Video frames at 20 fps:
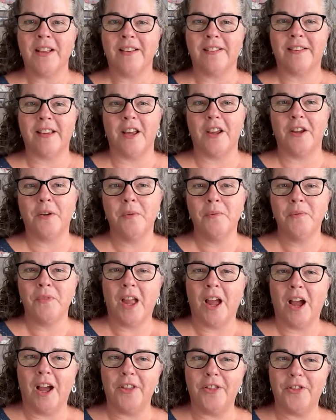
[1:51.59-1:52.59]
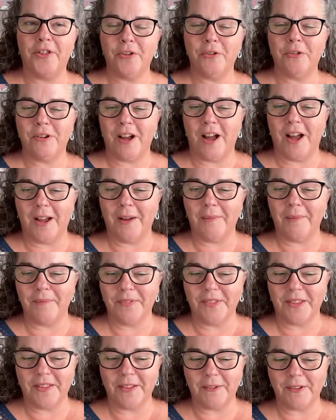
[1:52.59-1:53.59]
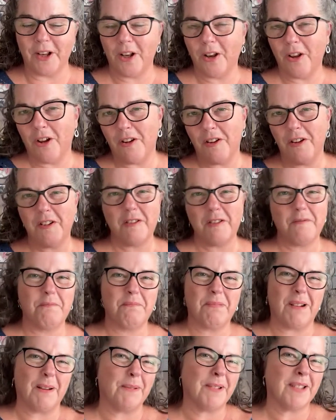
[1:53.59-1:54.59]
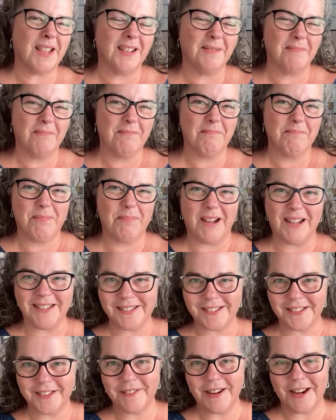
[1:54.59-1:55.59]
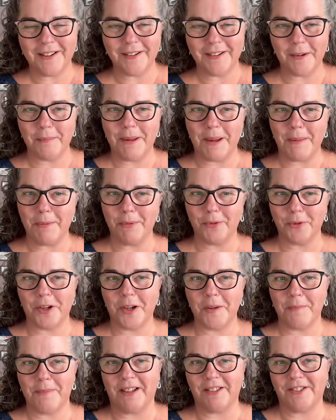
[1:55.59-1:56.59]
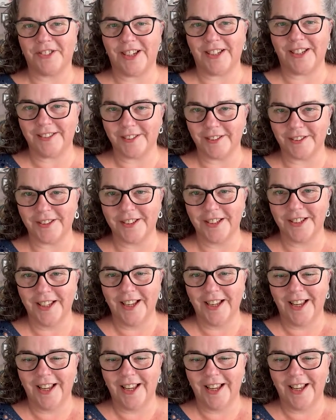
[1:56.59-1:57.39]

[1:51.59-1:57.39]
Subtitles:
So I thought there was a lot of perhaps buzz around and people talking about JSON,